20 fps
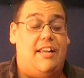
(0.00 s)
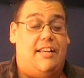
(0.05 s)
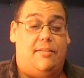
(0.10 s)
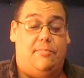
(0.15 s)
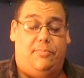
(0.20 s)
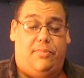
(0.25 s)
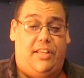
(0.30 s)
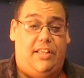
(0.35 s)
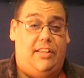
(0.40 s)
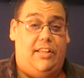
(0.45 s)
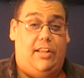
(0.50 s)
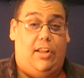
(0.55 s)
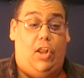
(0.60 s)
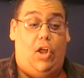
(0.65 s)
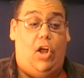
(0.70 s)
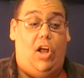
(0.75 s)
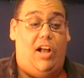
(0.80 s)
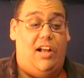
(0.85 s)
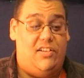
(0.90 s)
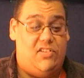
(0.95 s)
completely
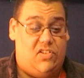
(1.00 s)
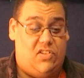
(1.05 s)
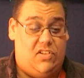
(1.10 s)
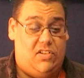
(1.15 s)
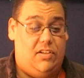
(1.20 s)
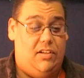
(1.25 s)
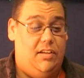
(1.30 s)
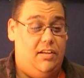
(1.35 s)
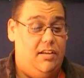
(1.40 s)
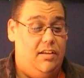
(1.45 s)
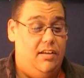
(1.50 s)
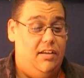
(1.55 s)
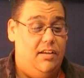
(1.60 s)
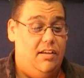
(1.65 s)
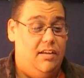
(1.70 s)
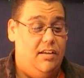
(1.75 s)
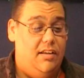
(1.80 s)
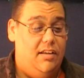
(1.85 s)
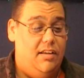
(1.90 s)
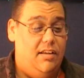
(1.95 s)
lost.
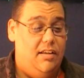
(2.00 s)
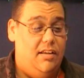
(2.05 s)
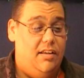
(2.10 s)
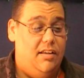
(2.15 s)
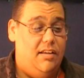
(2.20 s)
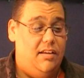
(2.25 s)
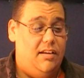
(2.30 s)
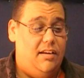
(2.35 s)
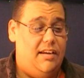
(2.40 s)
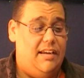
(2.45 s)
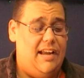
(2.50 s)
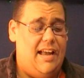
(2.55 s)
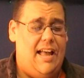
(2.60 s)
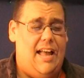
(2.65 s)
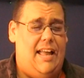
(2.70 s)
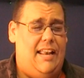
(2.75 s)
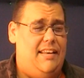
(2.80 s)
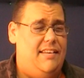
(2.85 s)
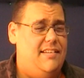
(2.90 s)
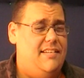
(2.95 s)

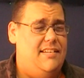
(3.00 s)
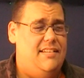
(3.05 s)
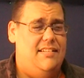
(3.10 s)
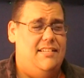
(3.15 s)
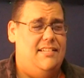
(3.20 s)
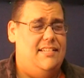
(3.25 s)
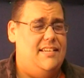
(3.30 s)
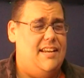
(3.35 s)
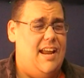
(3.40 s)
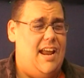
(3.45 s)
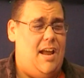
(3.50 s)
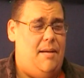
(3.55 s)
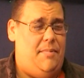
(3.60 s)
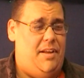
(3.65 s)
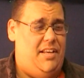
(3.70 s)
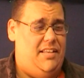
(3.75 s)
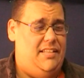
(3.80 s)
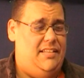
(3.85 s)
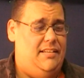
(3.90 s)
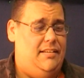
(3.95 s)
God damn
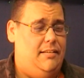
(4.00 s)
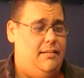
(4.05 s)
it.